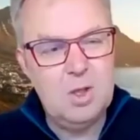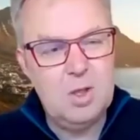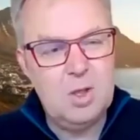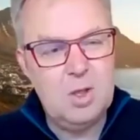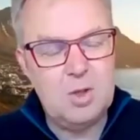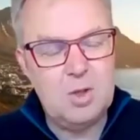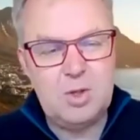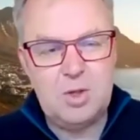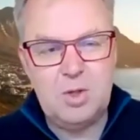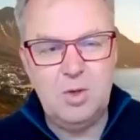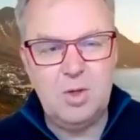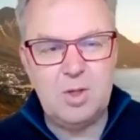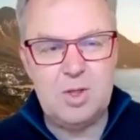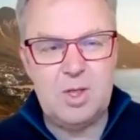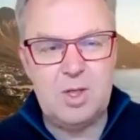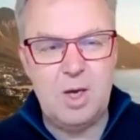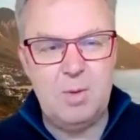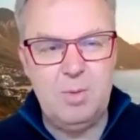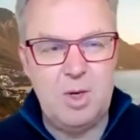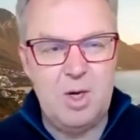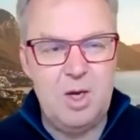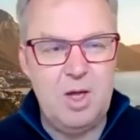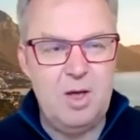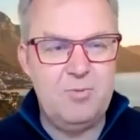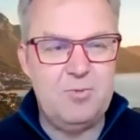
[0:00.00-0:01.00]
Now, Stuart, I
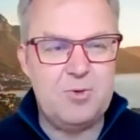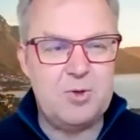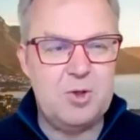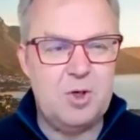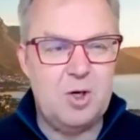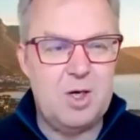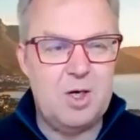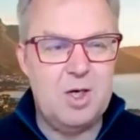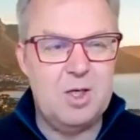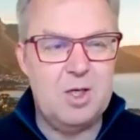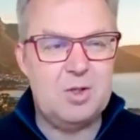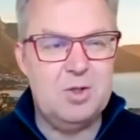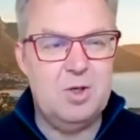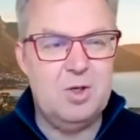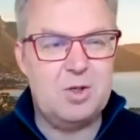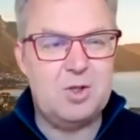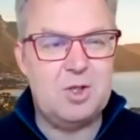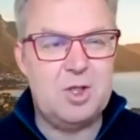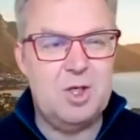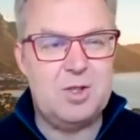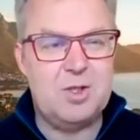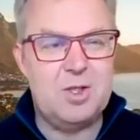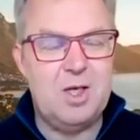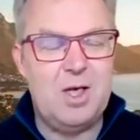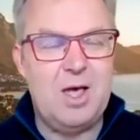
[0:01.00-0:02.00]
believe soccer is not
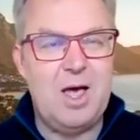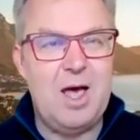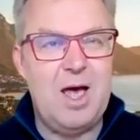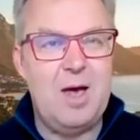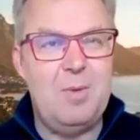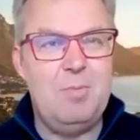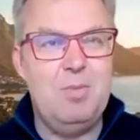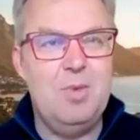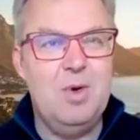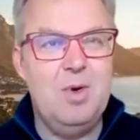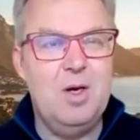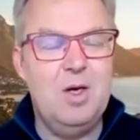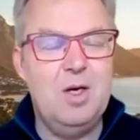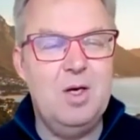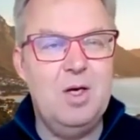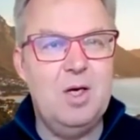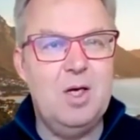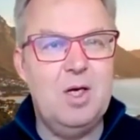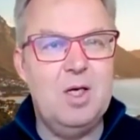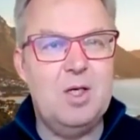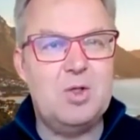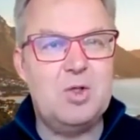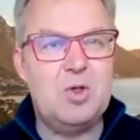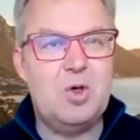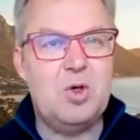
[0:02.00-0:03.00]
just a game.
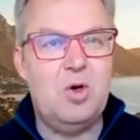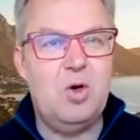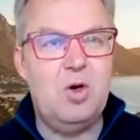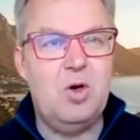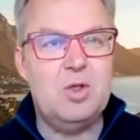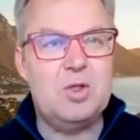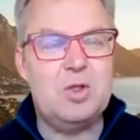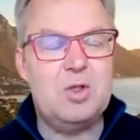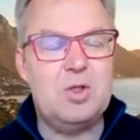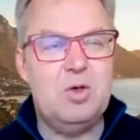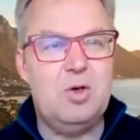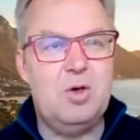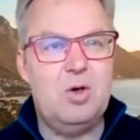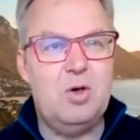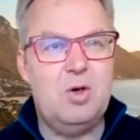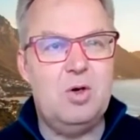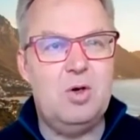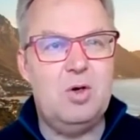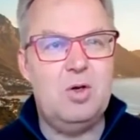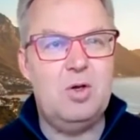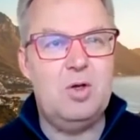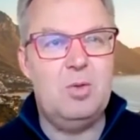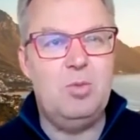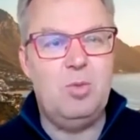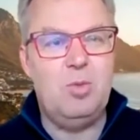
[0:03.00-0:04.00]
It's also
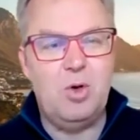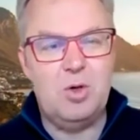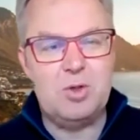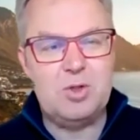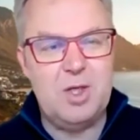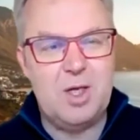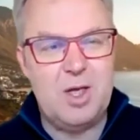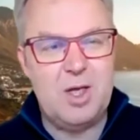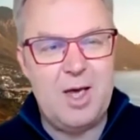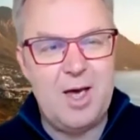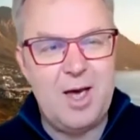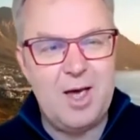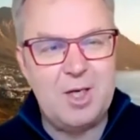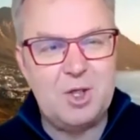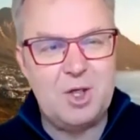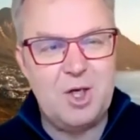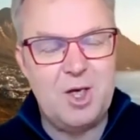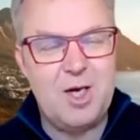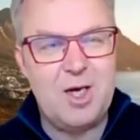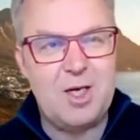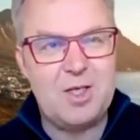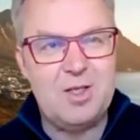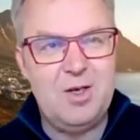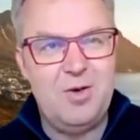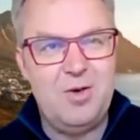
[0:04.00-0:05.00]
the most
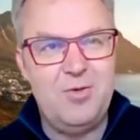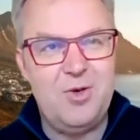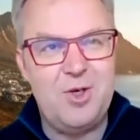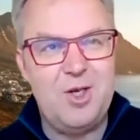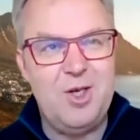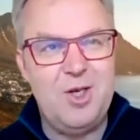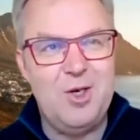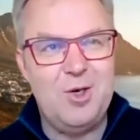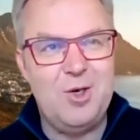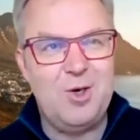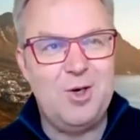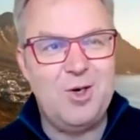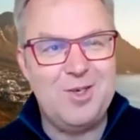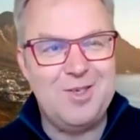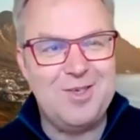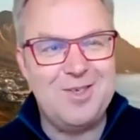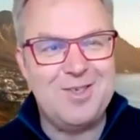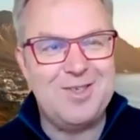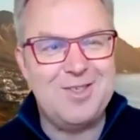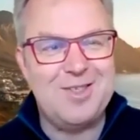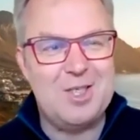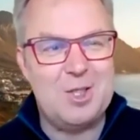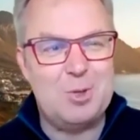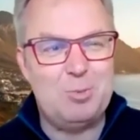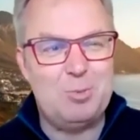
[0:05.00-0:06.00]
engaging activity
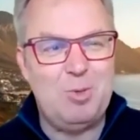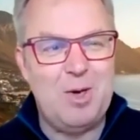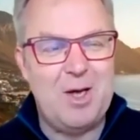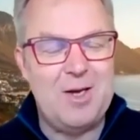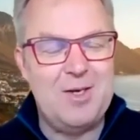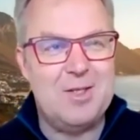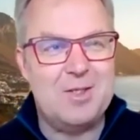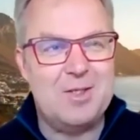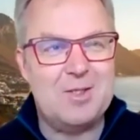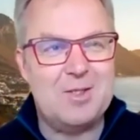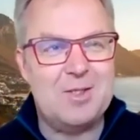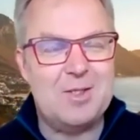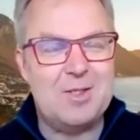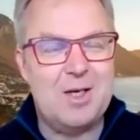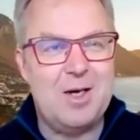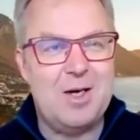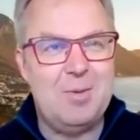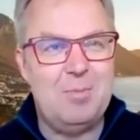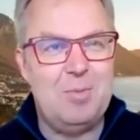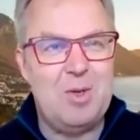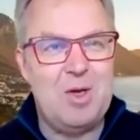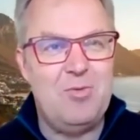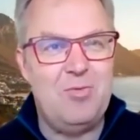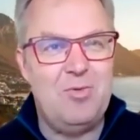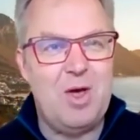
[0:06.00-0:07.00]
on this planet. I
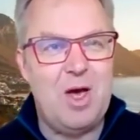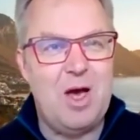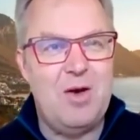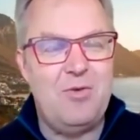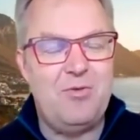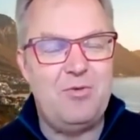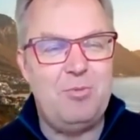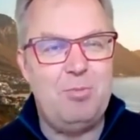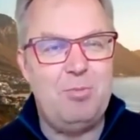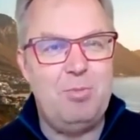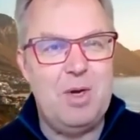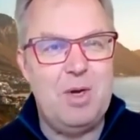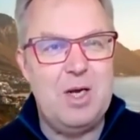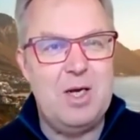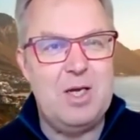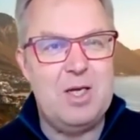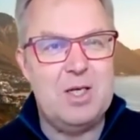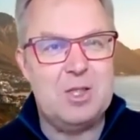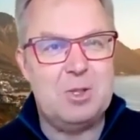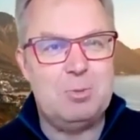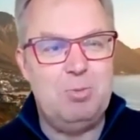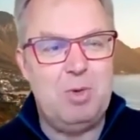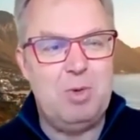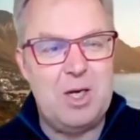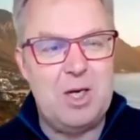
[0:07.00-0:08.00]
mean, we have
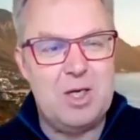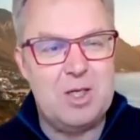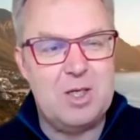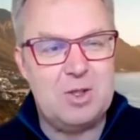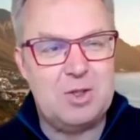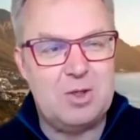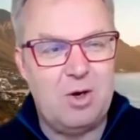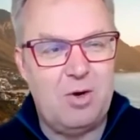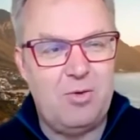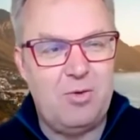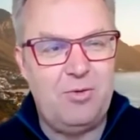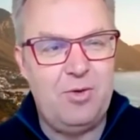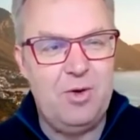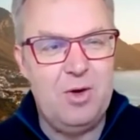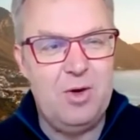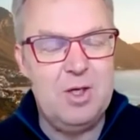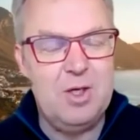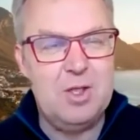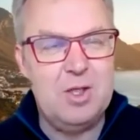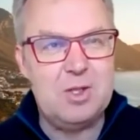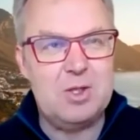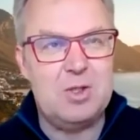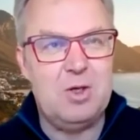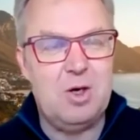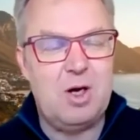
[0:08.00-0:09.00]
millions, billions of
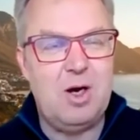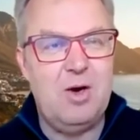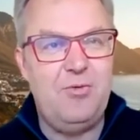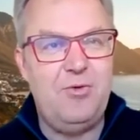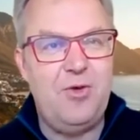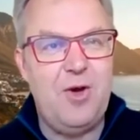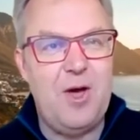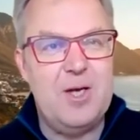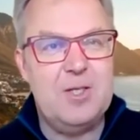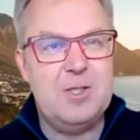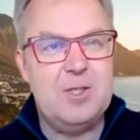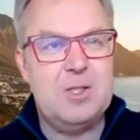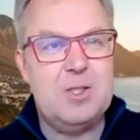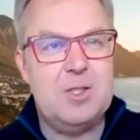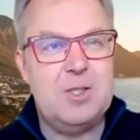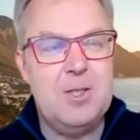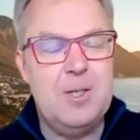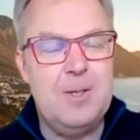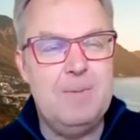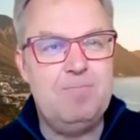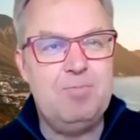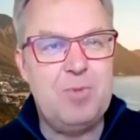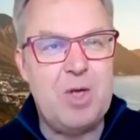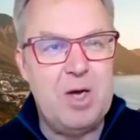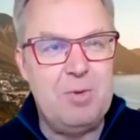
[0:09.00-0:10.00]
soccer fans.
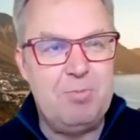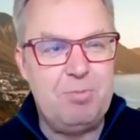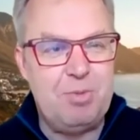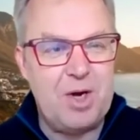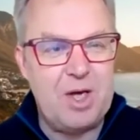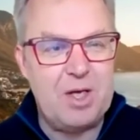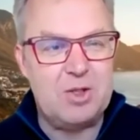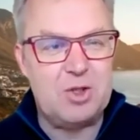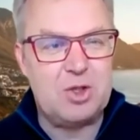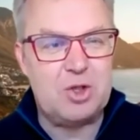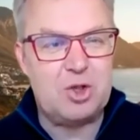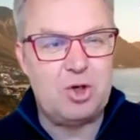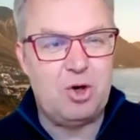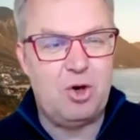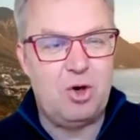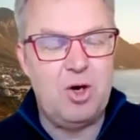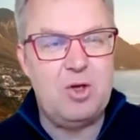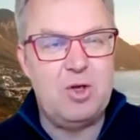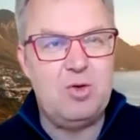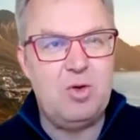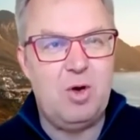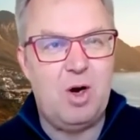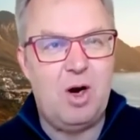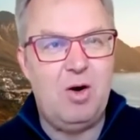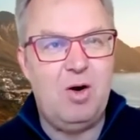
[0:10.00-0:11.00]
It brings joy
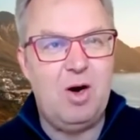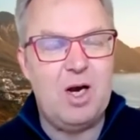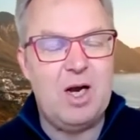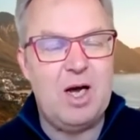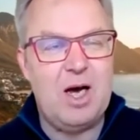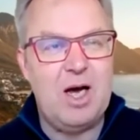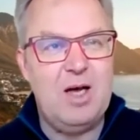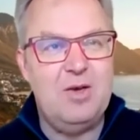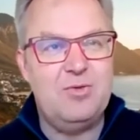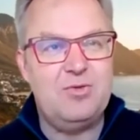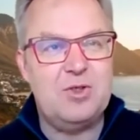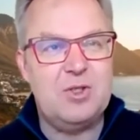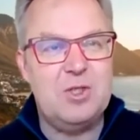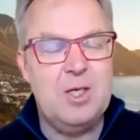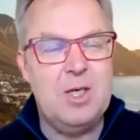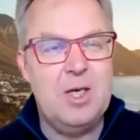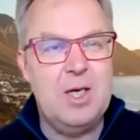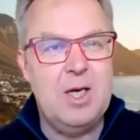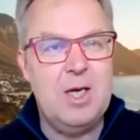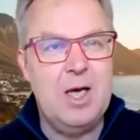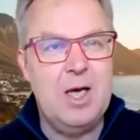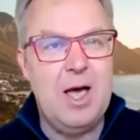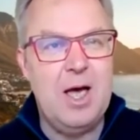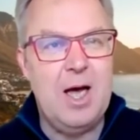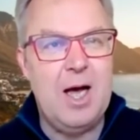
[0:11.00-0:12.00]
to our lives.
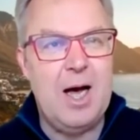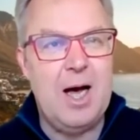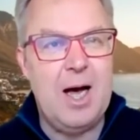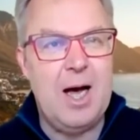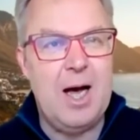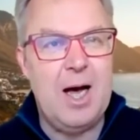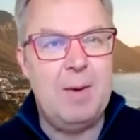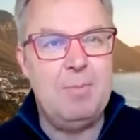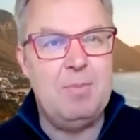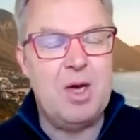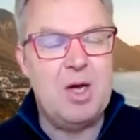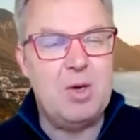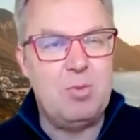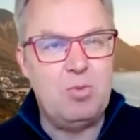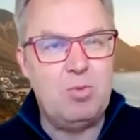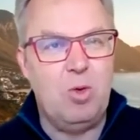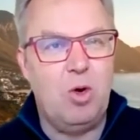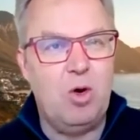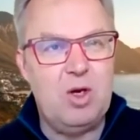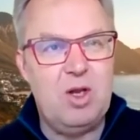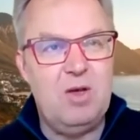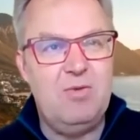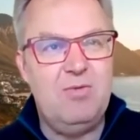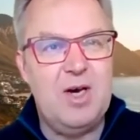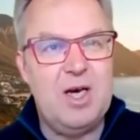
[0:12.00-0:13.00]
It
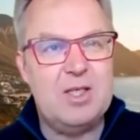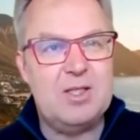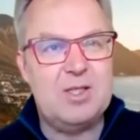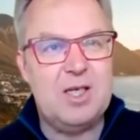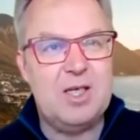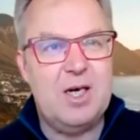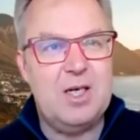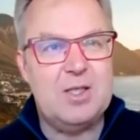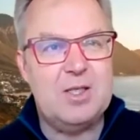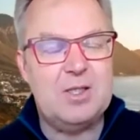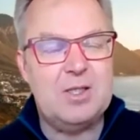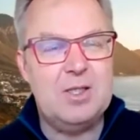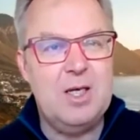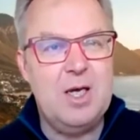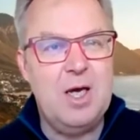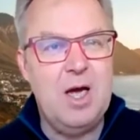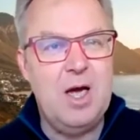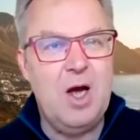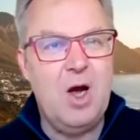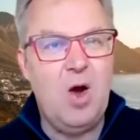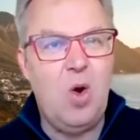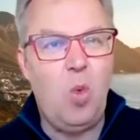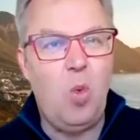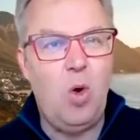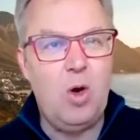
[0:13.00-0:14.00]
motivates us.
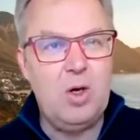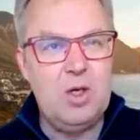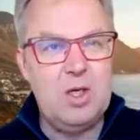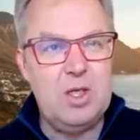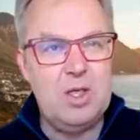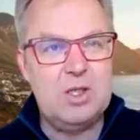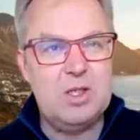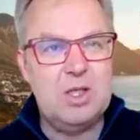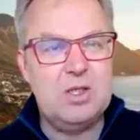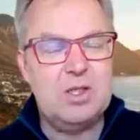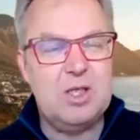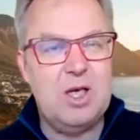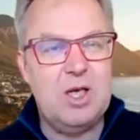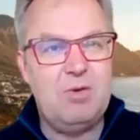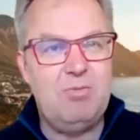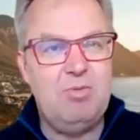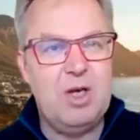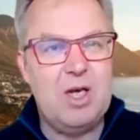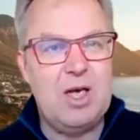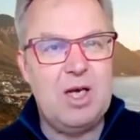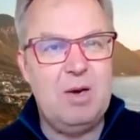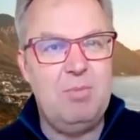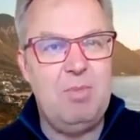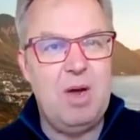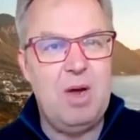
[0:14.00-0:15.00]
What is it that we
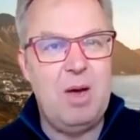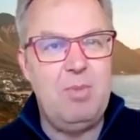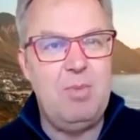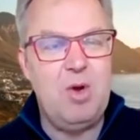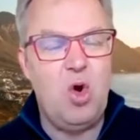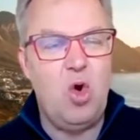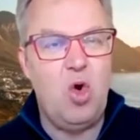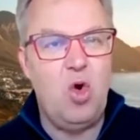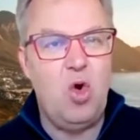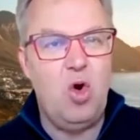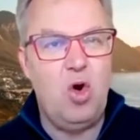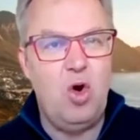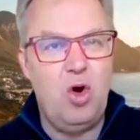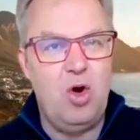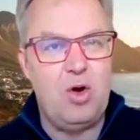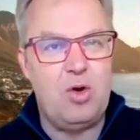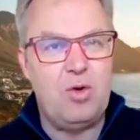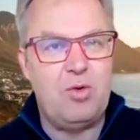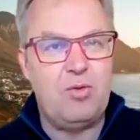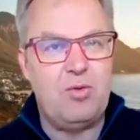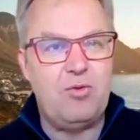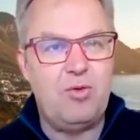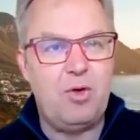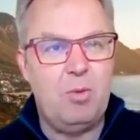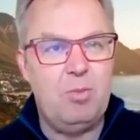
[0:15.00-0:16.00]
can maybe
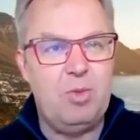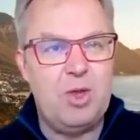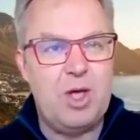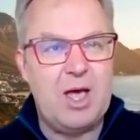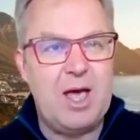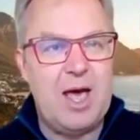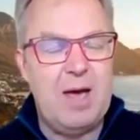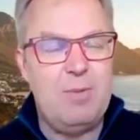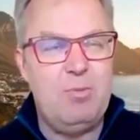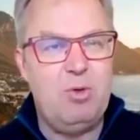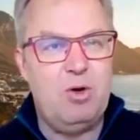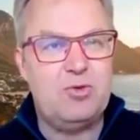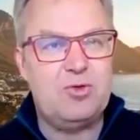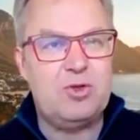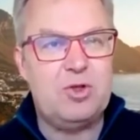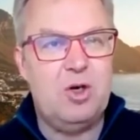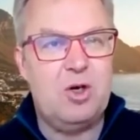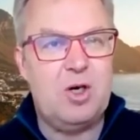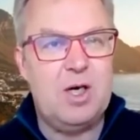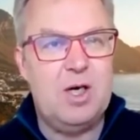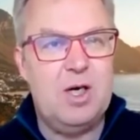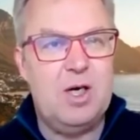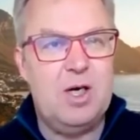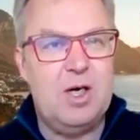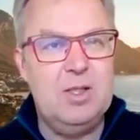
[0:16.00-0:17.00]
learn from the game of
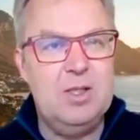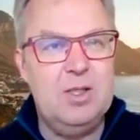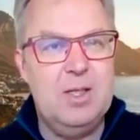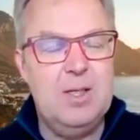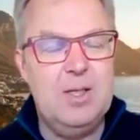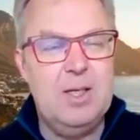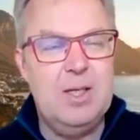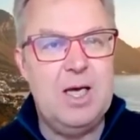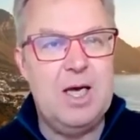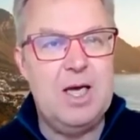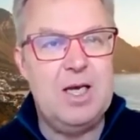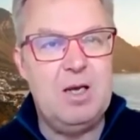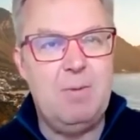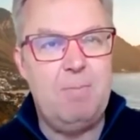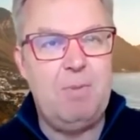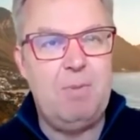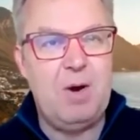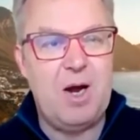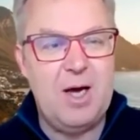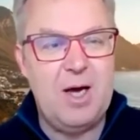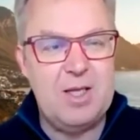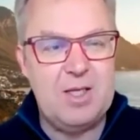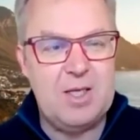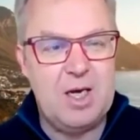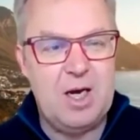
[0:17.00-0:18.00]
soccer and
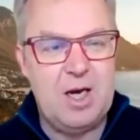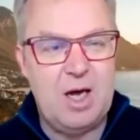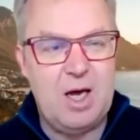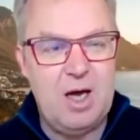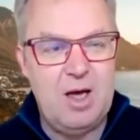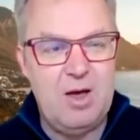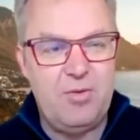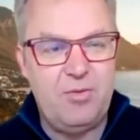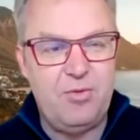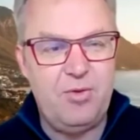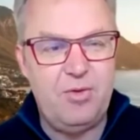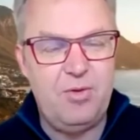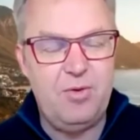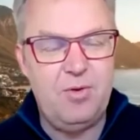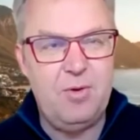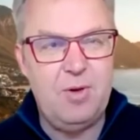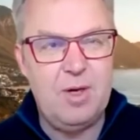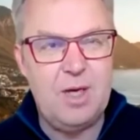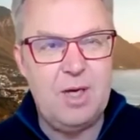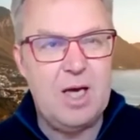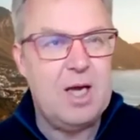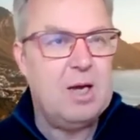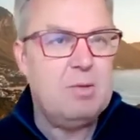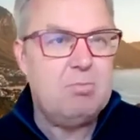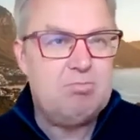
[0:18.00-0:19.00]
apply it in life
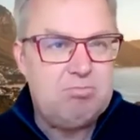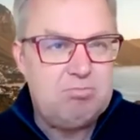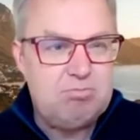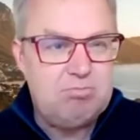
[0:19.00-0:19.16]
and